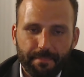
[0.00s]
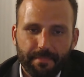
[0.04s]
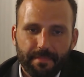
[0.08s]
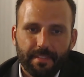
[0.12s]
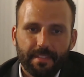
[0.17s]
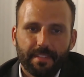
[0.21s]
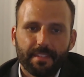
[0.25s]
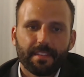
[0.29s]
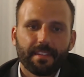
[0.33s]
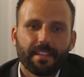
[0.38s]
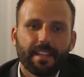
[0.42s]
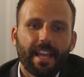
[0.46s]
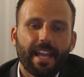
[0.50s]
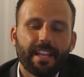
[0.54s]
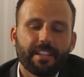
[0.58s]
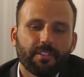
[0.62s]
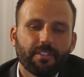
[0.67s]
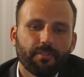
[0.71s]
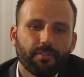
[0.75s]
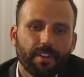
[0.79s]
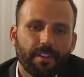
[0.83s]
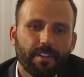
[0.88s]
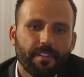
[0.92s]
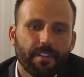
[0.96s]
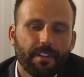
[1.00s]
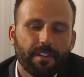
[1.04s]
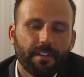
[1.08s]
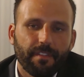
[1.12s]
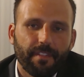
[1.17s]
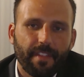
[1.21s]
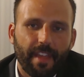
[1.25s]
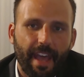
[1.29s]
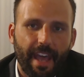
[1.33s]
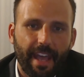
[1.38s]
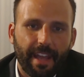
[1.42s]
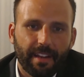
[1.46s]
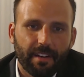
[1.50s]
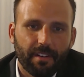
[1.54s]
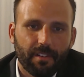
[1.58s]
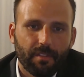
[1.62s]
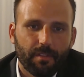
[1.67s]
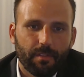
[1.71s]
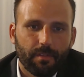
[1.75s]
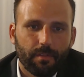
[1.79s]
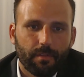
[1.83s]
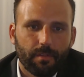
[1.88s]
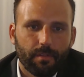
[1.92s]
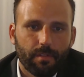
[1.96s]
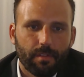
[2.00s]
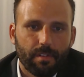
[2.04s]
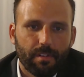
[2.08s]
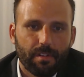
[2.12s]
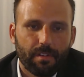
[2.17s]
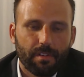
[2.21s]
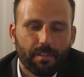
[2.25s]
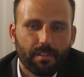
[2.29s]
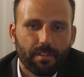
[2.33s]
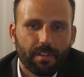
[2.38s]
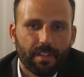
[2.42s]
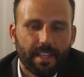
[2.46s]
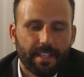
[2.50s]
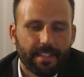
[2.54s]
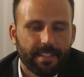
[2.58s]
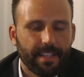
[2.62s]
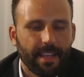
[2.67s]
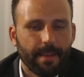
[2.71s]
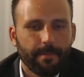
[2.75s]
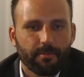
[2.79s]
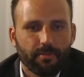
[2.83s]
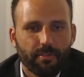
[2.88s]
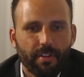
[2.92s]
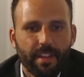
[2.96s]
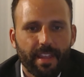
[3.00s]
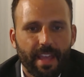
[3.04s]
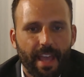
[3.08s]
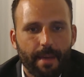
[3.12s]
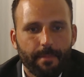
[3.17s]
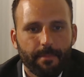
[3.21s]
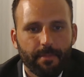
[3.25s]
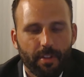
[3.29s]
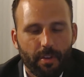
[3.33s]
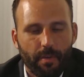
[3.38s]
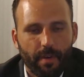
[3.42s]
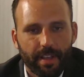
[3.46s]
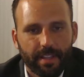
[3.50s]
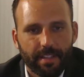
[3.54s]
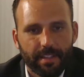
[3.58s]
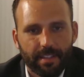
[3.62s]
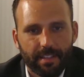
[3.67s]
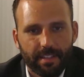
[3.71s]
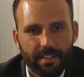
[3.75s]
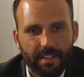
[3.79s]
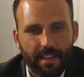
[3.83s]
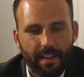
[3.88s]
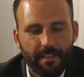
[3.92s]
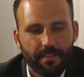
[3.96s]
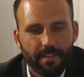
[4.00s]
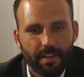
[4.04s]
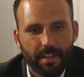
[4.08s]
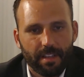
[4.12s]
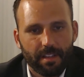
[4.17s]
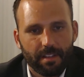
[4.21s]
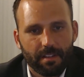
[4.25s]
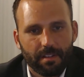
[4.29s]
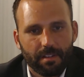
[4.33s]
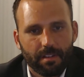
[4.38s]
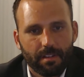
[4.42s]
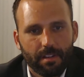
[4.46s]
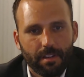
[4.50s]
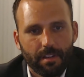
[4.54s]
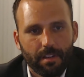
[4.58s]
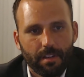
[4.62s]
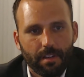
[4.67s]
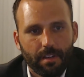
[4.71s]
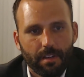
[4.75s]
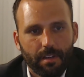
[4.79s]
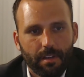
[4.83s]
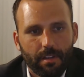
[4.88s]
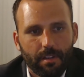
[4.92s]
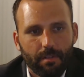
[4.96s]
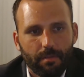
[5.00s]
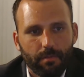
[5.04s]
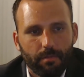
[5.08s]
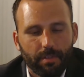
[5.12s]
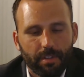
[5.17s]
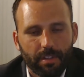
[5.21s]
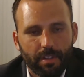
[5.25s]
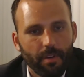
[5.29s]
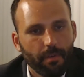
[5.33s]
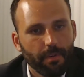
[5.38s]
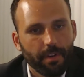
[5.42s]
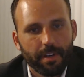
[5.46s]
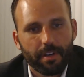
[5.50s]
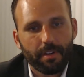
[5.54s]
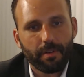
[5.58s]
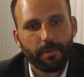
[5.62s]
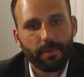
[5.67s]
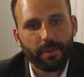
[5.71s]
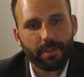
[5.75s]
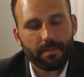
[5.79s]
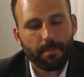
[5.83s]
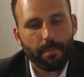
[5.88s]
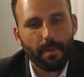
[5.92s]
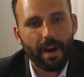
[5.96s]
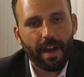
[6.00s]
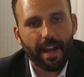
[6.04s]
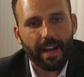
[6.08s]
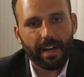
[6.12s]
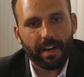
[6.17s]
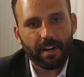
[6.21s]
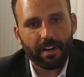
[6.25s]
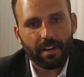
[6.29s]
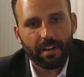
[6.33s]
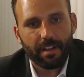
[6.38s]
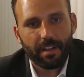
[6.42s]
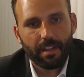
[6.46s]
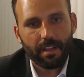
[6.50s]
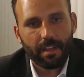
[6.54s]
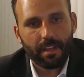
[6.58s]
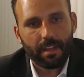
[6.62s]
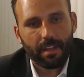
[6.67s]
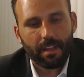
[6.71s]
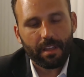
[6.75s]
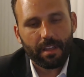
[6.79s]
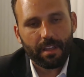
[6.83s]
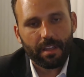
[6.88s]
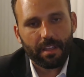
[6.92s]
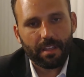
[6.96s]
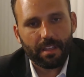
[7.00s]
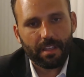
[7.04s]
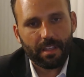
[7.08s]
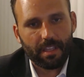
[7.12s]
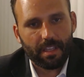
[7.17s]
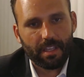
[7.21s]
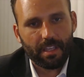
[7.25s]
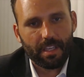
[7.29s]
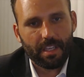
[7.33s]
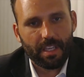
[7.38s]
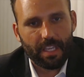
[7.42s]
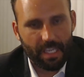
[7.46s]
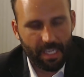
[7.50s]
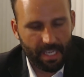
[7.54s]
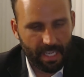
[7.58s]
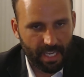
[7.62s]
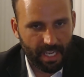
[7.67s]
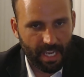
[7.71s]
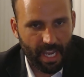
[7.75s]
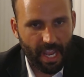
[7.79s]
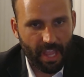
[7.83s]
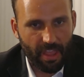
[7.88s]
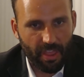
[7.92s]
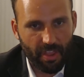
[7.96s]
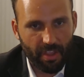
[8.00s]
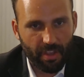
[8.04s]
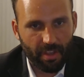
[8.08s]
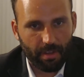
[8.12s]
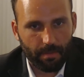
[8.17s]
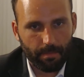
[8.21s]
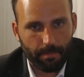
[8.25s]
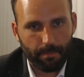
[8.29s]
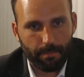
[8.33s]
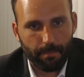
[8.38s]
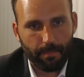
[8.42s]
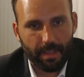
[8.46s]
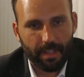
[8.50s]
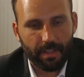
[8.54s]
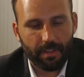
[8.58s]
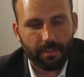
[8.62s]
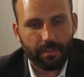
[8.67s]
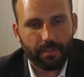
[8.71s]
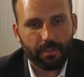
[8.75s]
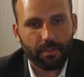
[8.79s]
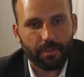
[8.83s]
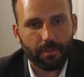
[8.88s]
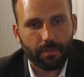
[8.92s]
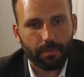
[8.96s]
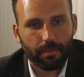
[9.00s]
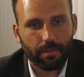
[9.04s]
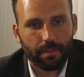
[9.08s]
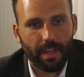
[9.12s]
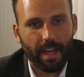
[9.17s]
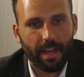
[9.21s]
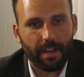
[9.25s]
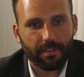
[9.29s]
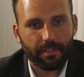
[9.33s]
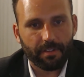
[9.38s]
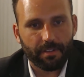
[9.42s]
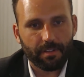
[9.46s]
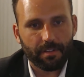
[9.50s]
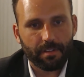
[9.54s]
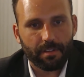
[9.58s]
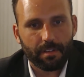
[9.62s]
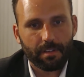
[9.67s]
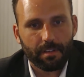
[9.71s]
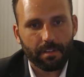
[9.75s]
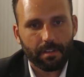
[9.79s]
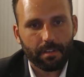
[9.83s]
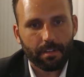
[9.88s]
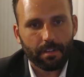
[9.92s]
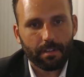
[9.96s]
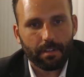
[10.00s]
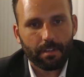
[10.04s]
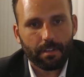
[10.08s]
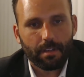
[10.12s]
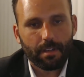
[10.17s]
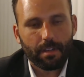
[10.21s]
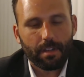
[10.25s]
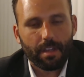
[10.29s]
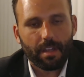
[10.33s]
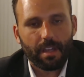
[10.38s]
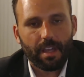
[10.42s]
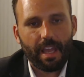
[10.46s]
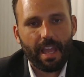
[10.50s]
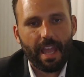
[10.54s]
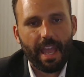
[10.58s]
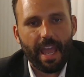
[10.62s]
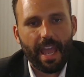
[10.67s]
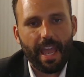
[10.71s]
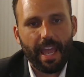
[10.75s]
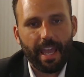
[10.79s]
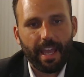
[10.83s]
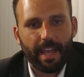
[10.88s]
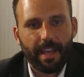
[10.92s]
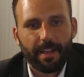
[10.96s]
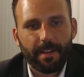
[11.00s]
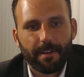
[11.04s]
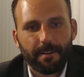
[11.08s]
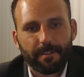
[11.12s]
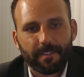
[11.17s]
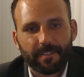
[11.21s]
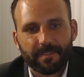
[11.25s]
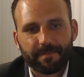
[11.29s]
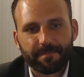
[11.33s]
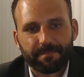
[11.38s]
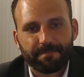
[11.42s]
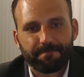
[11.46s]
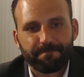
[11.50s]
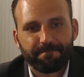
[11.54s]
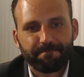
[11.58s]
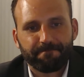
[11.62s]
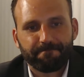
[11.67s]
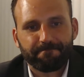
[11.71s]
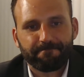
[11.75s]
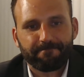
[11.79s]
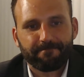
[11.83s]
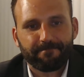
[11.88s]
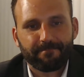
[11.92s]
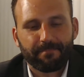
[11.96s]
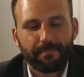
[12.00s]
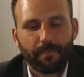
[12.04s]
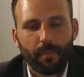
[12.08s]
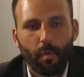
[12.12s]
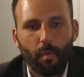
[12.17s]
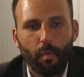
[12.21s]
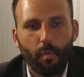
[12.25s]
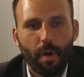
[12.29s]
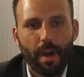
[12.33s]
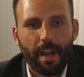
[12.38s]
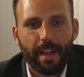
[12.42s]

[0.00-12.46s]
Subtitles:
as a derivative of that same trend that happened in the US in the 70s was going to expire in the mid-2000s. And what